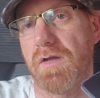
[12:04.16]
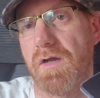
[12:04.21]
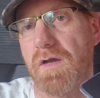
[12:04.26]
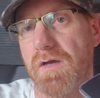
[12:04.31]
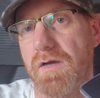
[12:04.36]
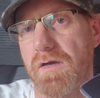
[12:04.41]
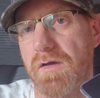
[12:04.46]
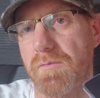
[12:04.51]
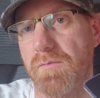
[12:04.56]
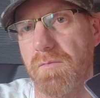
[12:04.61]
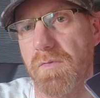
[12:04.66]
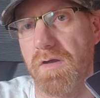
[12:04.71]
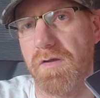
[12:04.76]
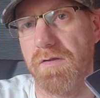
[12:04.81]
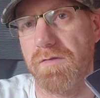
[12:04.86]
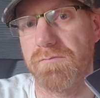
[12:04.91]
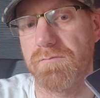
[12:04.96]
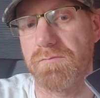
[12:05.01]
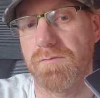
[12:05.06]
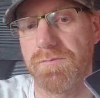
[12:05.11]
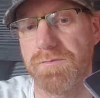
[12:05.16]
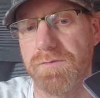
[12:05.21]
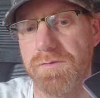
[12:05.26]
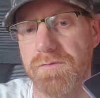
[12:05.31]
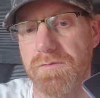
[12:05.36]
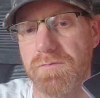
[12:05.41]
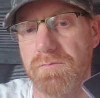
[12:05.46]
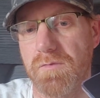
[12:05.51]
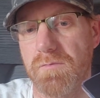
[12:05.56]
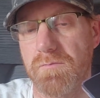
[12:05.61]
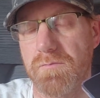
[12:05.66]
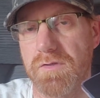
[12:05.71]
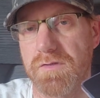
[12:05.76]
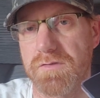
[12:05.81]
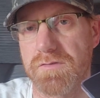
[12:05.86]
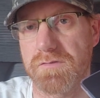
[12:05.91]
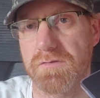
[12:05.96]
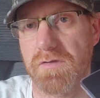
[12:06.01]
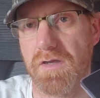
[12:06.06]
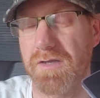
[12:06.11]
I've reviewed the
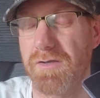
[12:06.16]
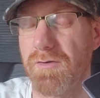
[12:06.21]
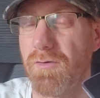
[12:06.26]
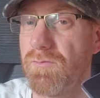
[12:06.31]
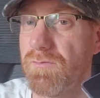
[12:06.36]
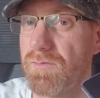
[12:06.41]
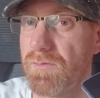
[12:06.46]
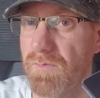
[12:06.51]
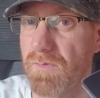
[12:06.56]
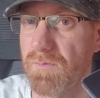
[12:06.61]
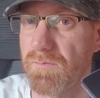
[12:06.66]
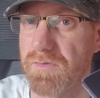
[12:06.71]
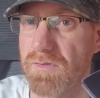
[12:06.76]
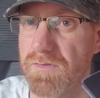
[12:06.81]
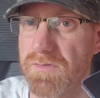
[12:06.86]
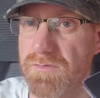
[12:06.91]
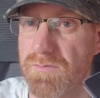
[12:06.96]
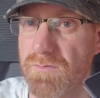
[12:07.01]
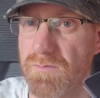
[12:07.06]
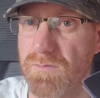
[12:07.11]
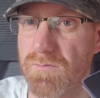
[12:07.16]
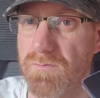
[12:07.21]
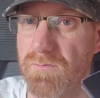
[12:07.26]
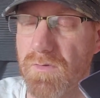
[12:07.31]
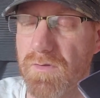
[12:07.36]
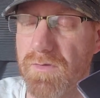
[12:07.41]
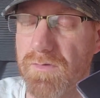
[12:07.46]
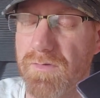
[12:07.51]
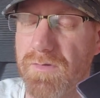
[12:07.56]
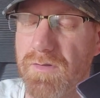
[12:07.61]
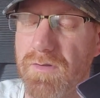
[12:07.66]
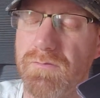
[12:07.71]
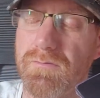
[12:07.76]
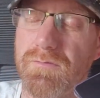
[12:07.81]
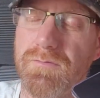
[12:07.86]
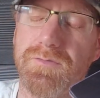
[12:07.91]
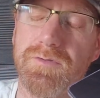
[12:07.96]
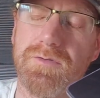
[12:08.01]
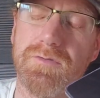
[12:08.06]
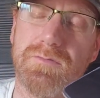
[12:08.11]
OnePlus. I owned the OnePlus Nord 1. I
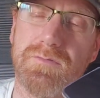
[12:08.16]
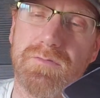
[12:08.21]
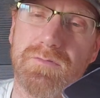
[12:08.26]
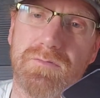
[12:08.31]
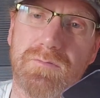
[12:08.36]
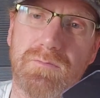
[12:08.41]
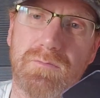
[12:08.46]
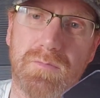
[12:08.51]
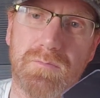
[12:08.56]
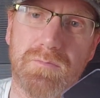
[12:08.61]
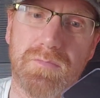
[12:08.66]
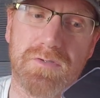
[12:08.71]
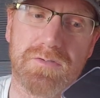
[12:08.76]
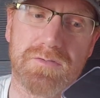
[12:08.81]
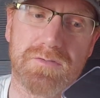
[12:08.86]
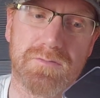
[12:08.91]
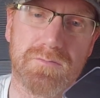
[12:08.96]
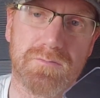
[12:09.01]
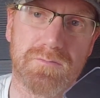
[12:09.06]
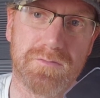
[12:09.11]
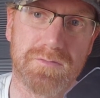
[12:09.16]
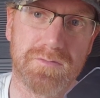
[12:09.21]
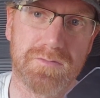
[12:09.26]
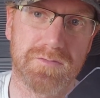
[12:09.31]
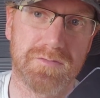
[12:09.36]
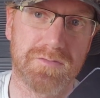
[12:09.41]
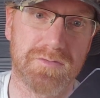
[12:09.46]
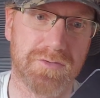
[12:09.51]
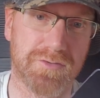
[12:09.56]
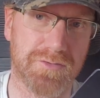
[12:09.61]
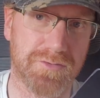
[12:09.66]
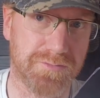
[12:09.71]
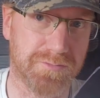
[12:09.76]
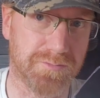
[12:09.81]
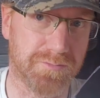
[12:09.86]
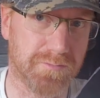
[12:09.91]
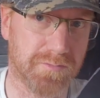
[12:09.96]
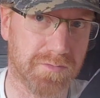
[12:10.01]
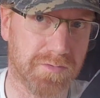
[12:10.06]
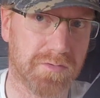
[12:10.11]
reviewed the OnePlus Nord
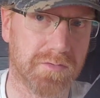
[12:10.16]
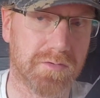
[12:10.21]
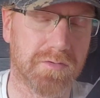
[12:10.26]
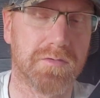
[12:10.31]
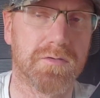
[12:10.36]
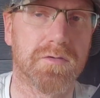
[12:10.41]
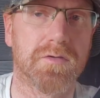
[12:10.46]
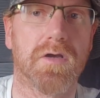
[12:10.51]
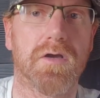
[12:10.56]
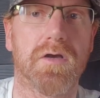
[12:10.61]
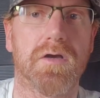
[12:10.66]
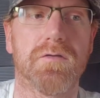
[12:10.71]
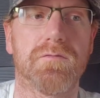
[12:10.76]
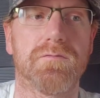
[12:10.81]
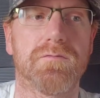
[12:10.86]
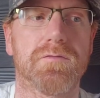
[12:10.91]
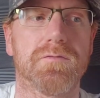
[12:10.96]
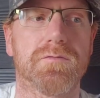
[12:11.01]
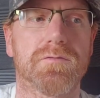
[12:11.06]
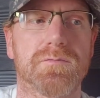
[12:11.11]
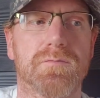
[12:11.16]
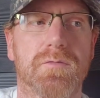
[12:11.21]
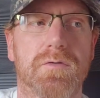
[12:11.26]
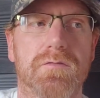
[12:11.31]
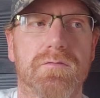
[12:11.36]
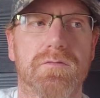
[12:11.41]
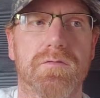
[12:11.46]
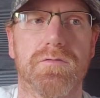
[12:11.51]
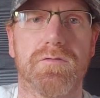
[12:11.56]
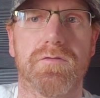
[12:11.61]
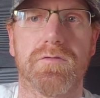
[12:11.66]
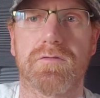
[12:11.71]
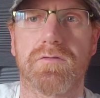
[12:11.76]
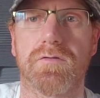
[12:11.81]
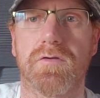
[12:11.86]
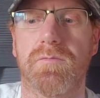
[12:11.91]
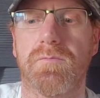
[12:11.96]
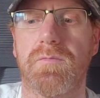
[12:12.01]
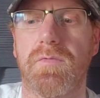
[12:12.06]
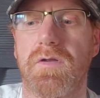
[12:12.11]
2 for
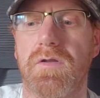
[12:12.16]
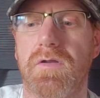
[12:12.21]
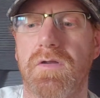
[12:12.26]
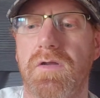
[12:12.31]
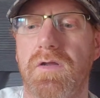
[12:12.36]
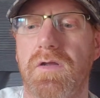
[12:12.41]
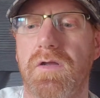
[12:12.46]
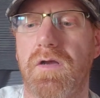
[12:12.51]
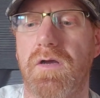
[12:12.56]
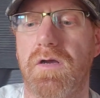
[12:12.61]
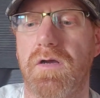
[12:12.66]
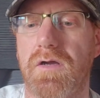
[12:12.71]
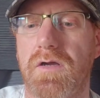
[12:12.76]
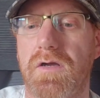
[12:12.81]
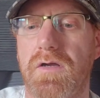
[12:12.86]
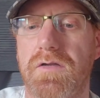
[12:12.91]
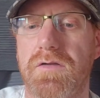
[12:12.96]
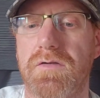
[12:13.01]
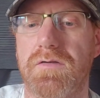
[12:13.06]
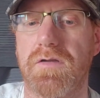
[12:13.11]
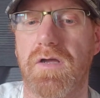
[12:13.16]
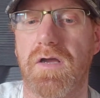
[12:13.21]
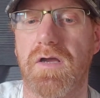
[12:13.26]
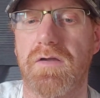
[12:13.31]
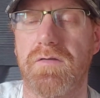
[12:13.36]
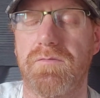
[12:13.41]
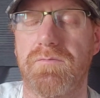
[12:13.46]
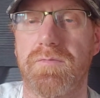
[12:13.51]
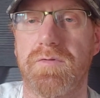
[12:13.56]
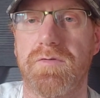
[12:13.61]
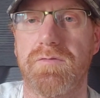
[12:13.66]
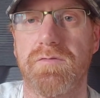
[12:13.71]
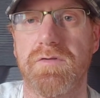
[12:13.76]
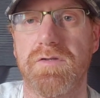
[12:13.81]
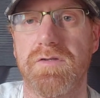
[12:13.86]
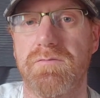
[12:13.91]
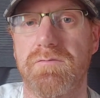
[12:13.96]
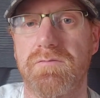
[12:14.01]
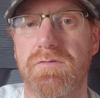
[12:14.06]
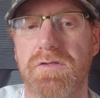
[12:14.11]
Coolsmartphone.com, and I've been
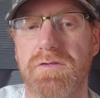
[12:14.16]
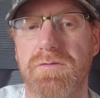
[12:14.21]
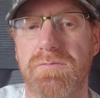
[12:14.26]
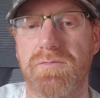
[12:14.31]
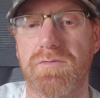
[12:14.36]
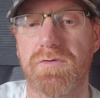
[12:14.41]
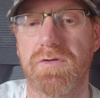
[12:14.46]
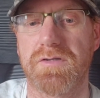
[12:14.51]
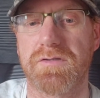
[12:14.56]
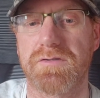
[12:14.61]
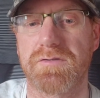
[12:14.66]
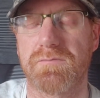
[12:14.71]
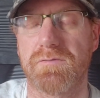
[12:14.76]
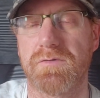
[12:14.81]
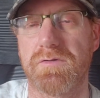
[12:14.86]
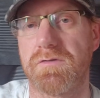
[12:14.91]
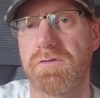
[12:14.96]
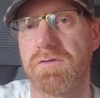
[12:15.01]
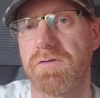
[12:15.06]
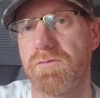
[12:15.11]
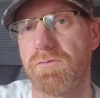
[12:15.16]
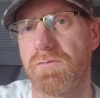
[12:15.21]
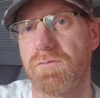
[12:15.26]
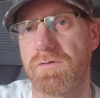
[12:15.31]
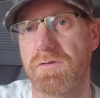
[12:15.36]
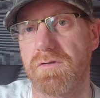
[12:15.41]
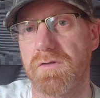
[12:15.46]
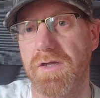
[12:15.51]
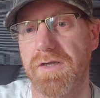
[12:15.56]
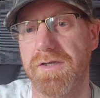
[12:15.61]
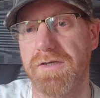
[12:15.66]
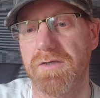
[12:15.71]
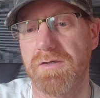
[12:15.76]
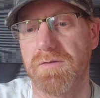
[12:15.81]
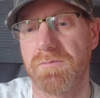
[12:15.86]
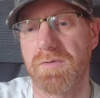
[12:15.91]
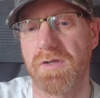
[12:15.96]
really impressed with the Nord lineup.